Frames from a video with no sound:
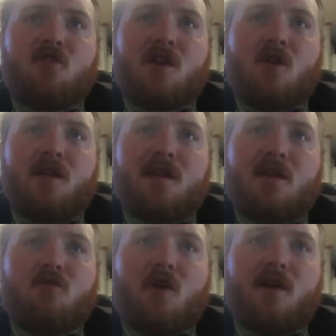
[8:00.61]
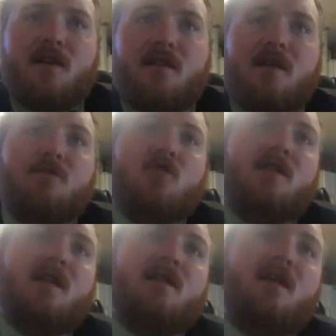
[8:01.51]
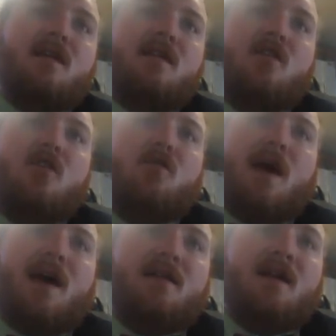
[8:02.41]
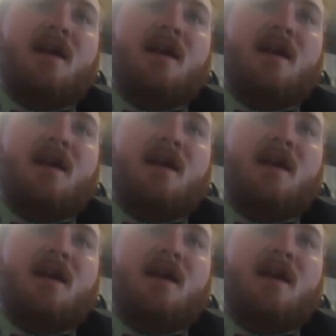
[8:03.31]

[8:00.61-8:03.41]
should only get stronger as the temperatures will continue to rise.